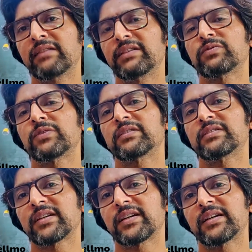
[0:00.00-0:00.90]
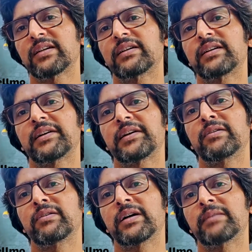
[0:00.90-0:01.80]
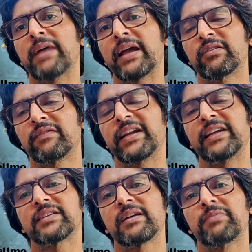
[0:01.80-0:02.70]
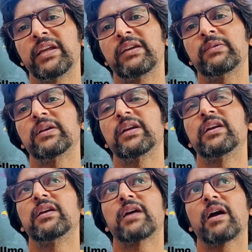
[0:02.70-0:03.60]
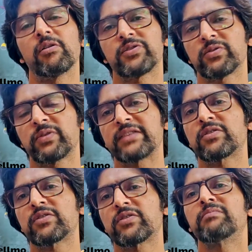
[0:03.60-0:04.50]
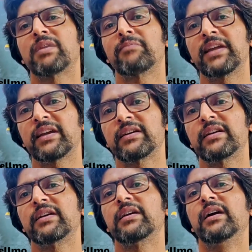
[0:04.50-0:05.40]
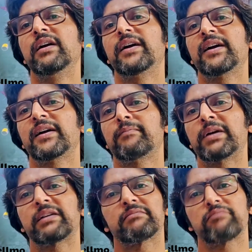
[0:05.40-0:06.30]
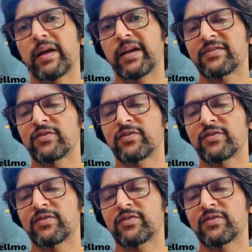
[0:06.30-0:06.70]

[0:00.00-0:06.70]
which was, a microfinance company, also has gone public, but has